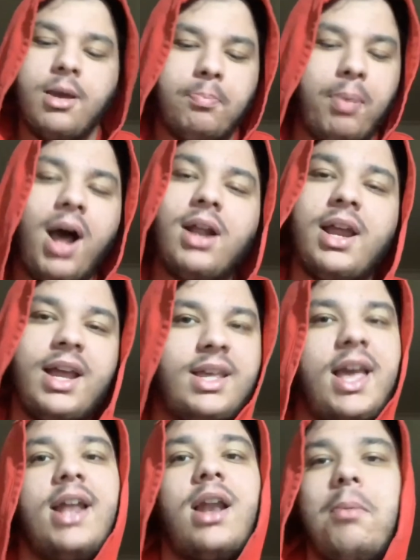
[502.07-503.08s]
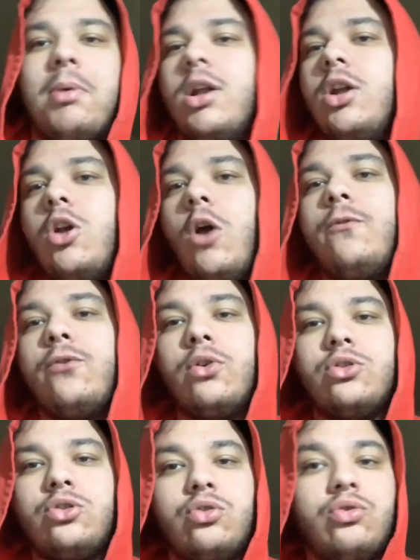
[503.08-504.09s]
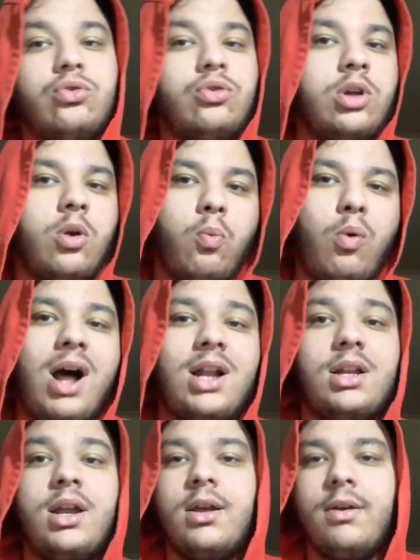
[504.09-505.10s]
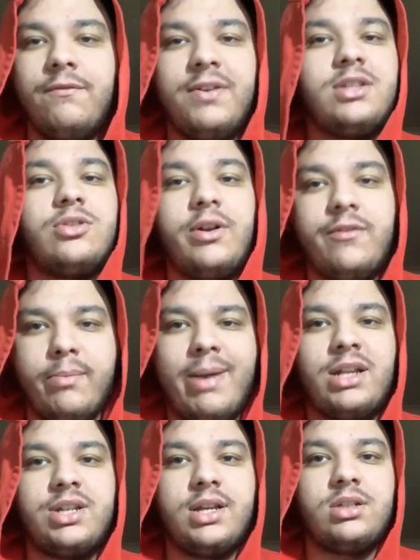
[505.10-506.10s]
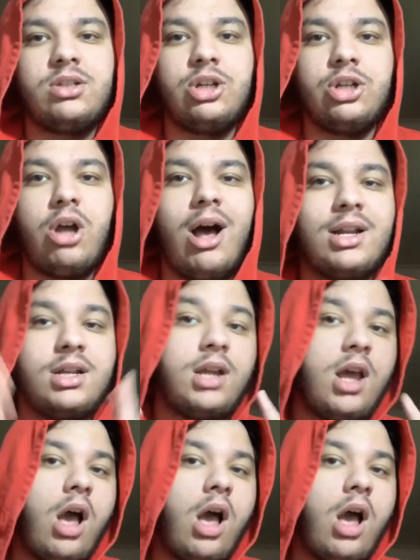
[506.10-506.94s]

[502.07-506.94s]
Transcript: But again, I'm going to go for a 2-1 victory for Manchester United.